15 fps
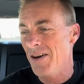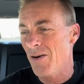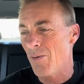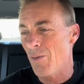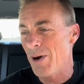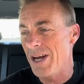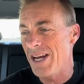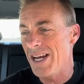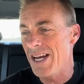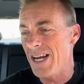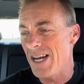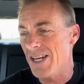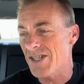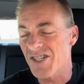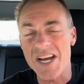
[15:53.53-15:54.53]

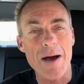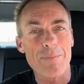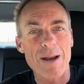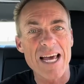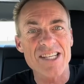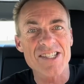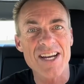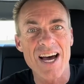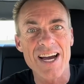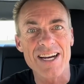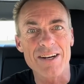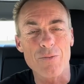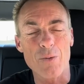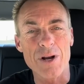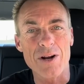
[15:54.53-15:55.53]
We stopped last night.
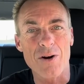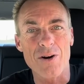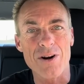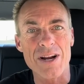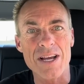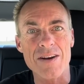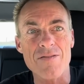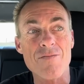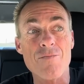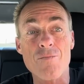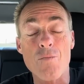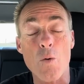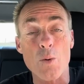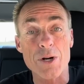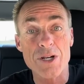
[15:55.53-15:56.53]
We are in
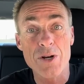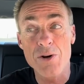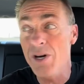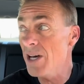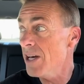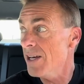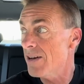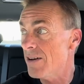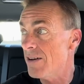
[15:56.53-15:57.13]
Fortuna,